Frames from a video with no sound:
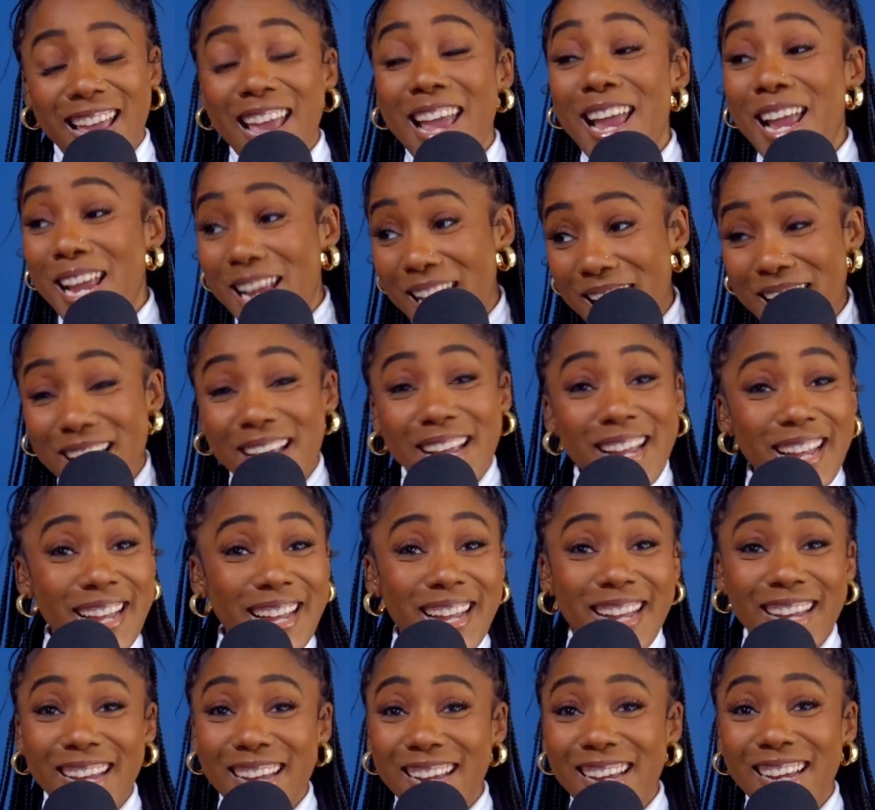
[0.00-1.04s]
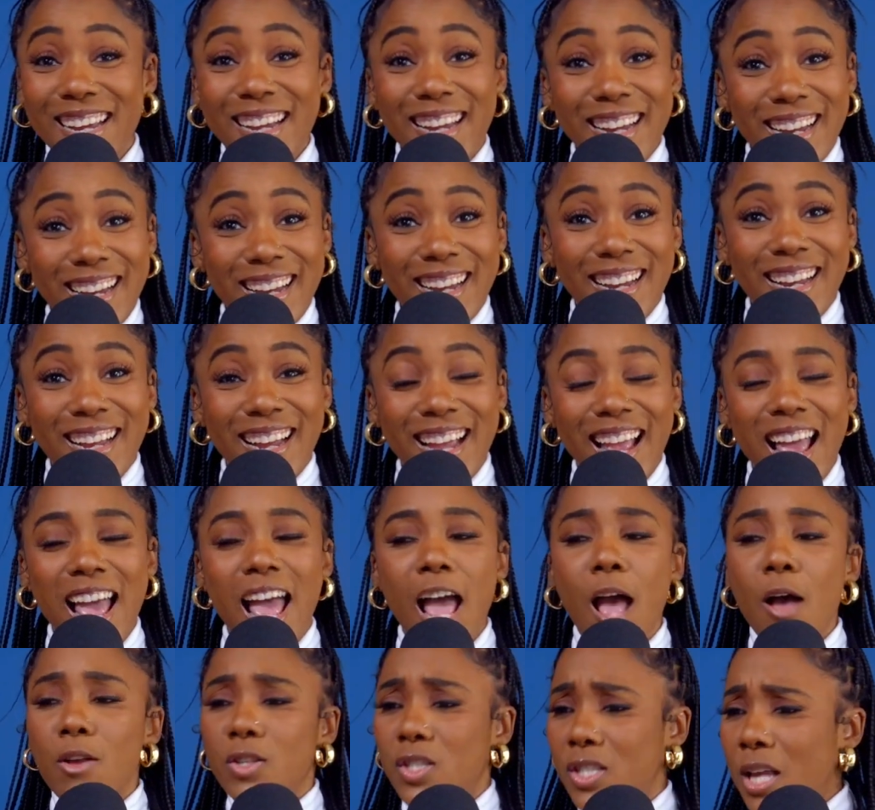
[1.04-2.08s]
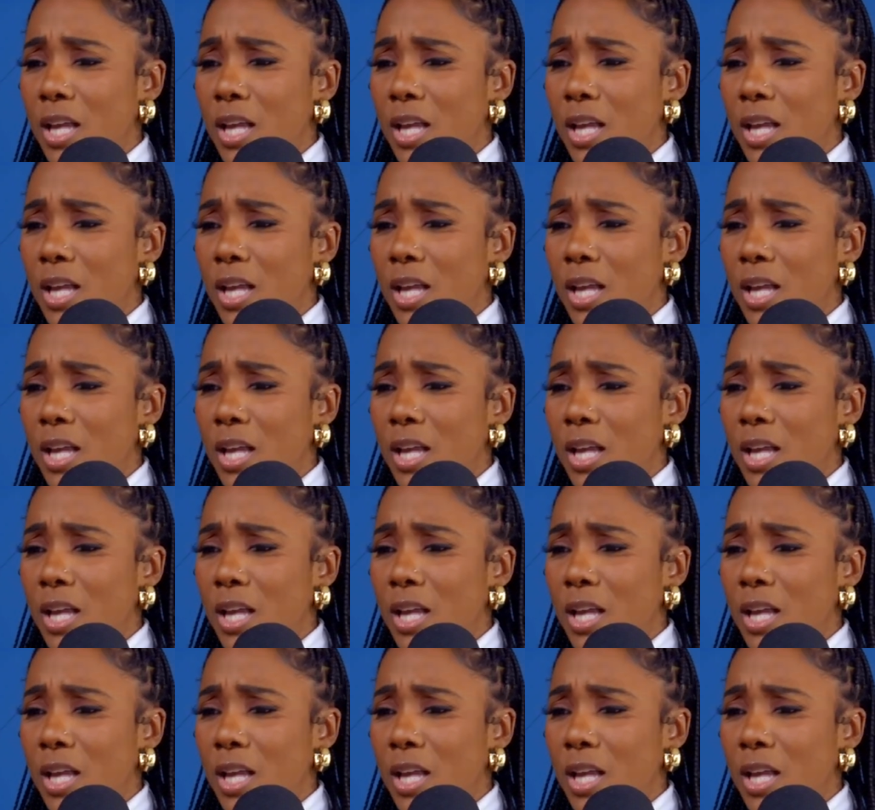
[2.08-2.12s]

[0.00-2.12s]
For the record, I don't think any of us would think about